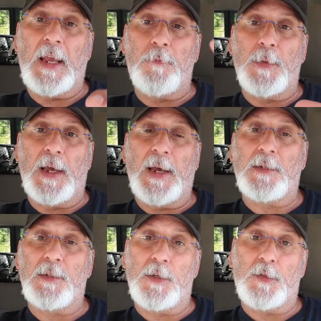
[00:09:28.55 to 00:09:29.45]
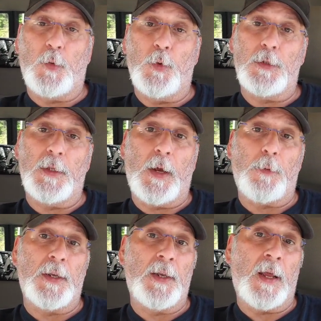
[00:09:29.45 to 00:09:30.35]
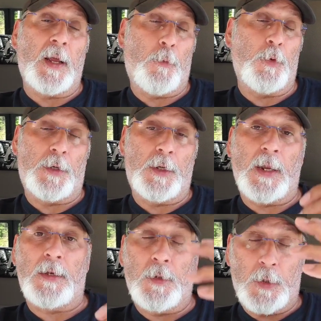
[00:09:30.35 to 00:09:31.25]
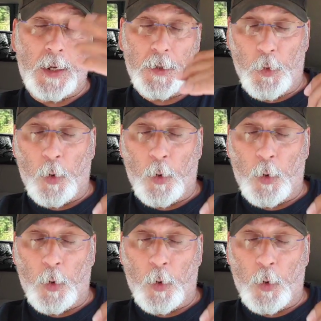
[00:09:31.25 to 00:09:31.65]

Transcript: gave me access to wood that I would not